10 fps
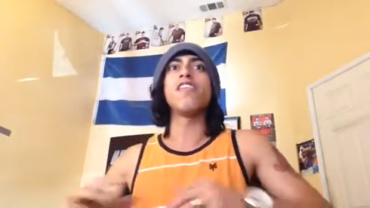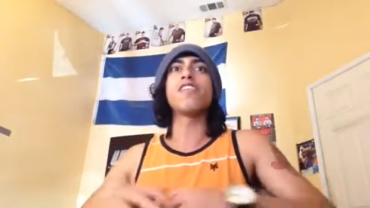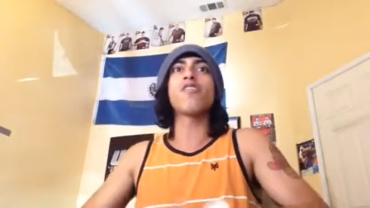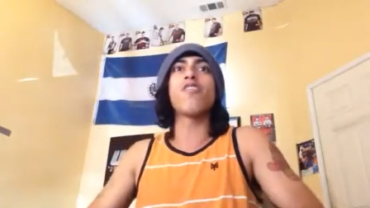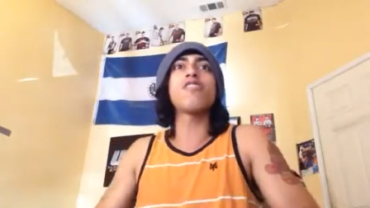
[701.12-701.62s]

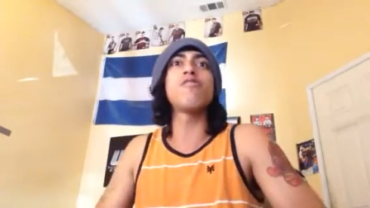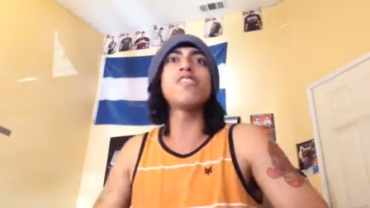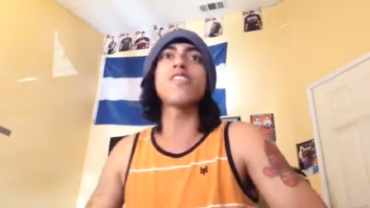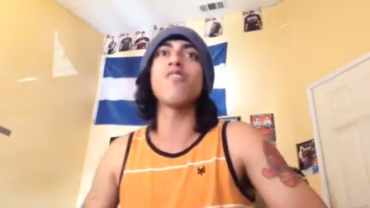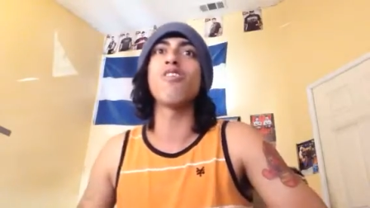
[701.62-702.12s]
During the court's
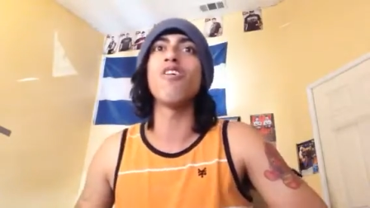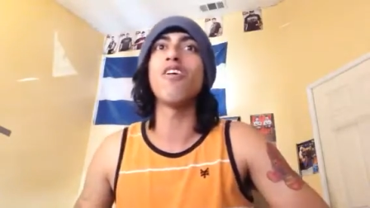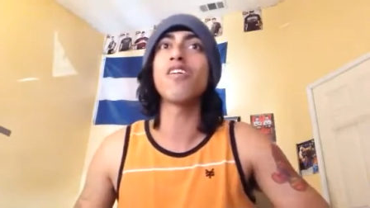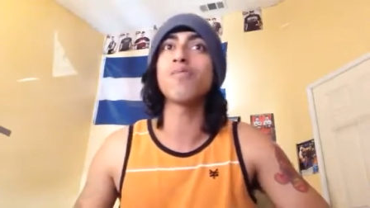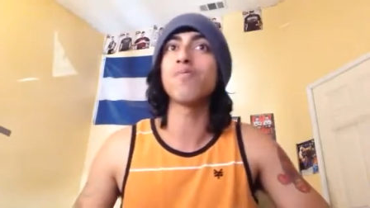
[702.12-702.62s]
recent oral
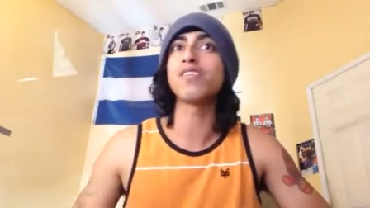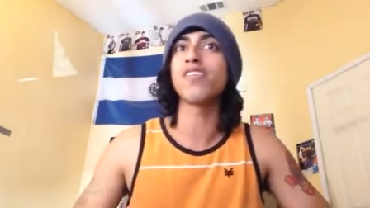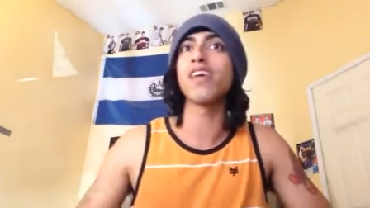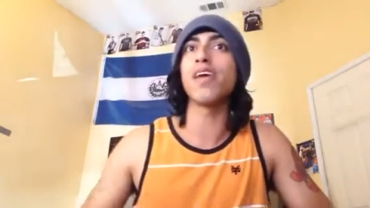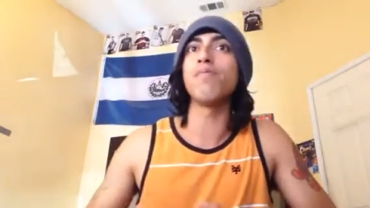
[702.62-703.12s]
arguments
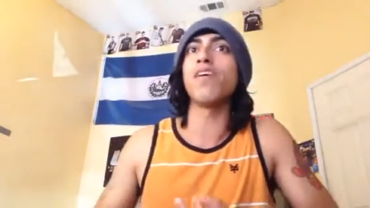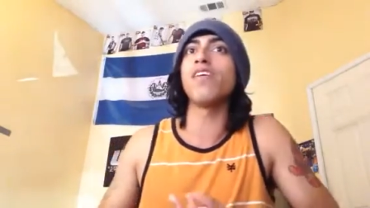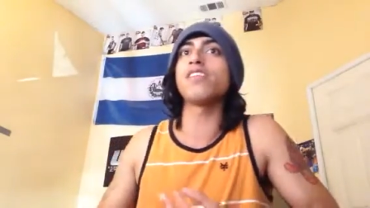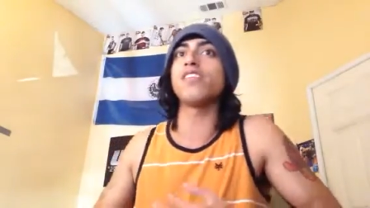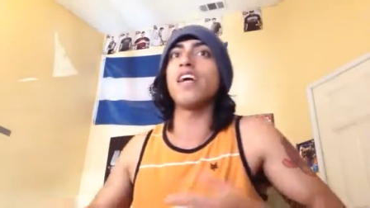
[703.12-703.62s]
on gay
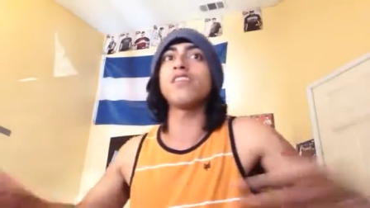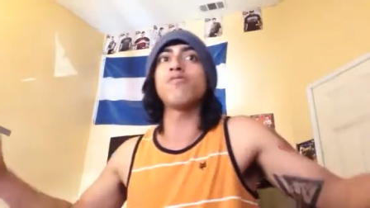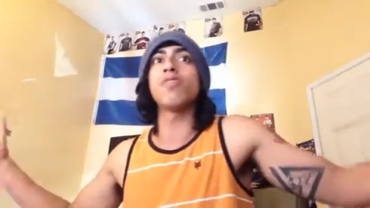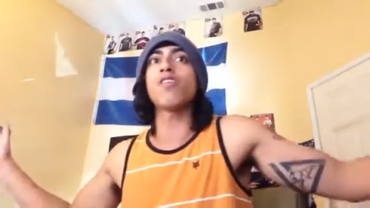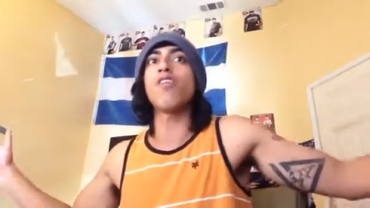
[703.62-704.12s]
marriage, and as
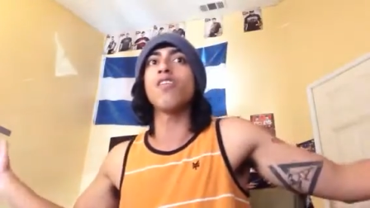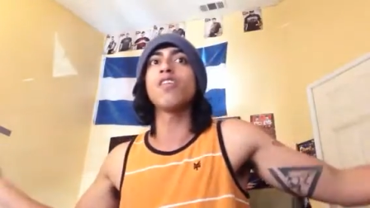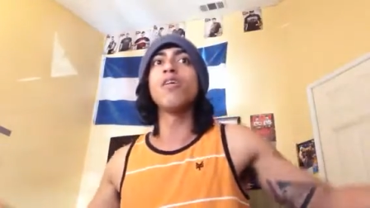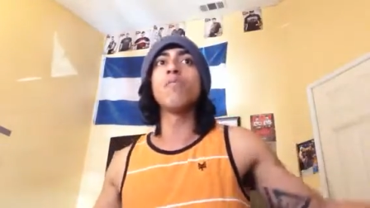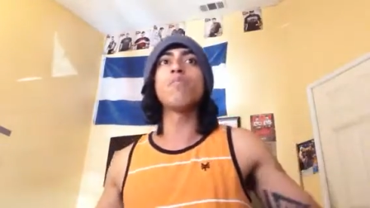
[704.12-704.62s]
we recalled,